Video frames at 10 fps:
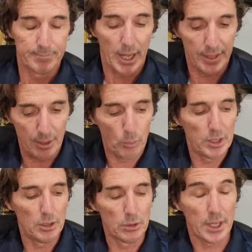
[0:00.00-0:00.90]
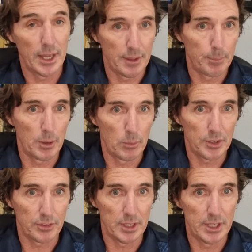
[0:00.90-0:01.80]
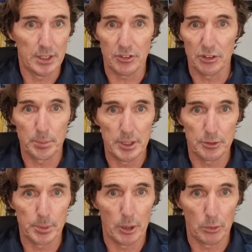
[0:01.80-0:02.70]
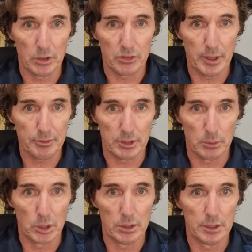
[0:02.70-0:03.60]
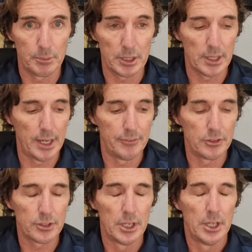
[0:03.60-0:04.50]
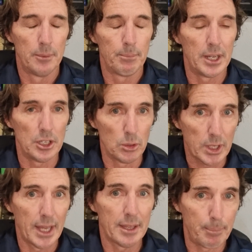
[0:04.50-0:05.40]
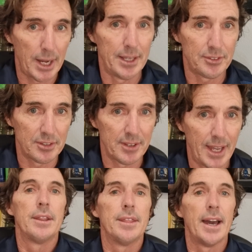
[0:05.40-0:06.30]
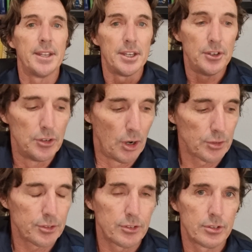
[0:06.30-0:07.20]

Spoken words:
And then when you look out the rest of the innings, the spinners bowled exceptionally well in the middle overs, but you look at the pace attack, they did not